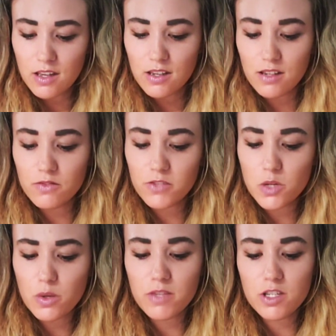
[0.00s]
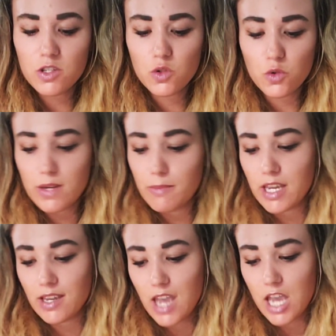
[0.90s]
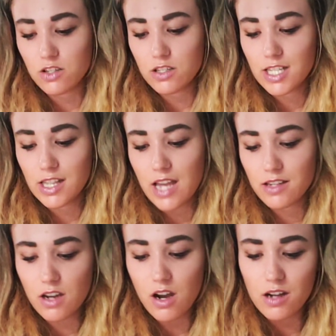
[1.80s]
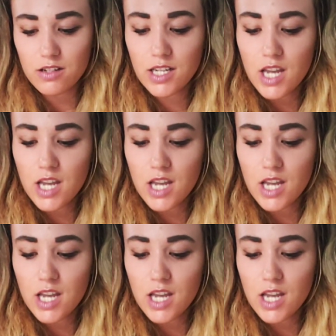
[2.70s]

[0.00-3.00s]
In view of the screaming chaos in that yard,